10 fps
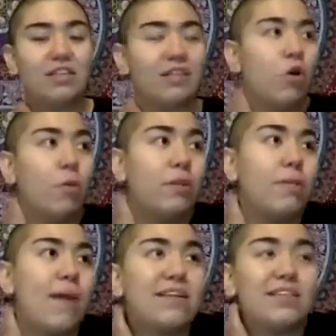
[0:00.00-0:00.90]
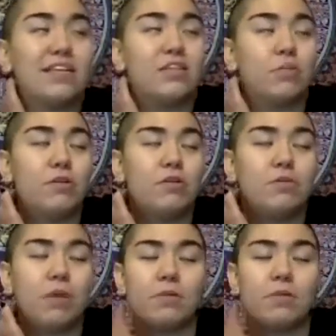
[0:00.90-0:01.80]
you open the magazines, open newspapers,